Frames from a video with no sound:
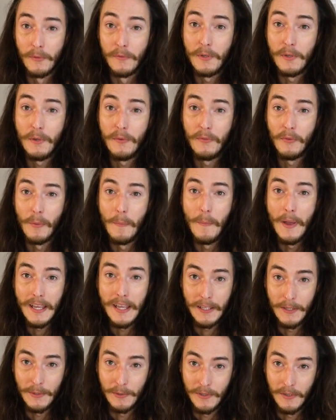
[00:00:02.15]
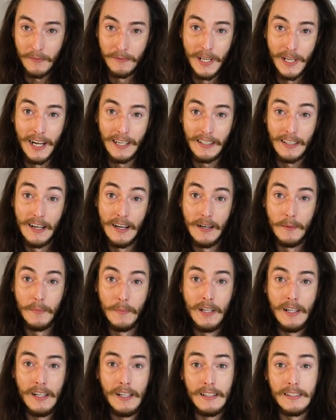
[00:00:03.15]
review from
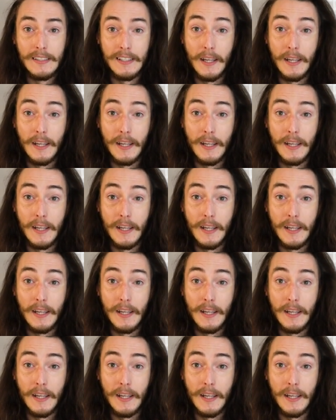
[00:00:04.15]
MakeUseOf.com.